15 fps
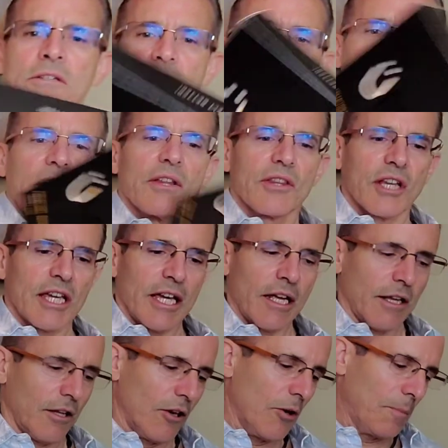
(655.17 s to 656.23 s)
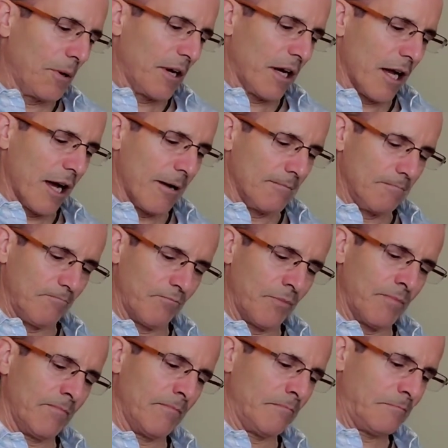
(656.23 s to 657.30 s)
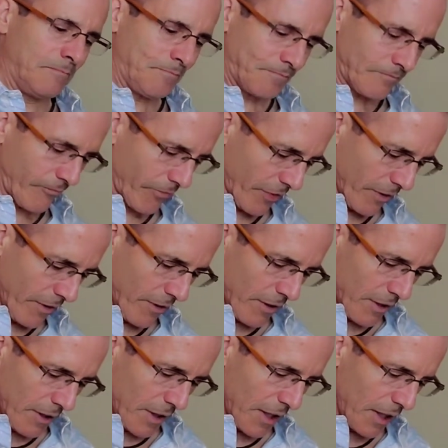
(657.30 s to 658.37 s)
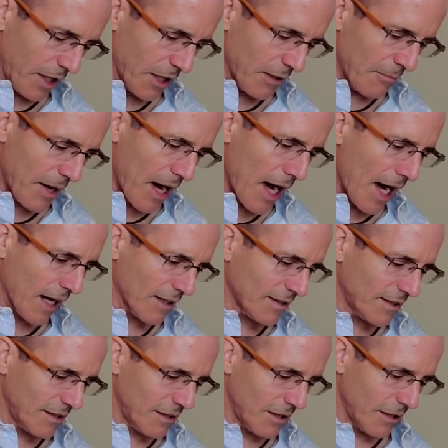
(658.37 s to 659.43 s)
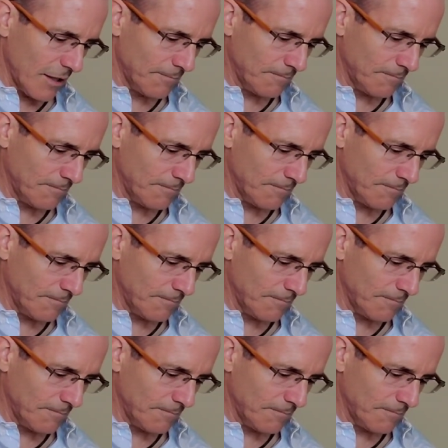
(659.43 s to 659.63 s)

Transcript: So you get the kit, you open it up, and you get a box